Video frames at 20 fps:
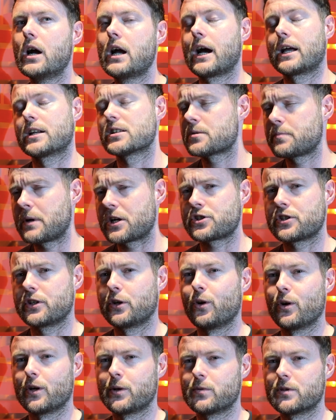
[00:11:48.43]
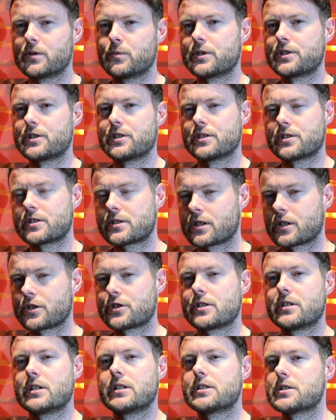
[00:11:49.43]
and especially Hollywood, which is
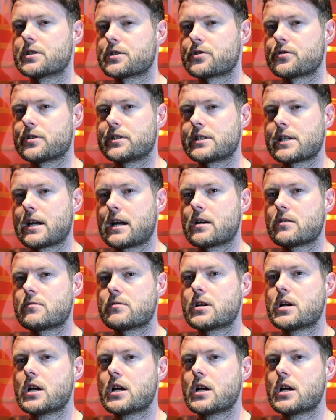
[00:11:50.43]
such an industry town,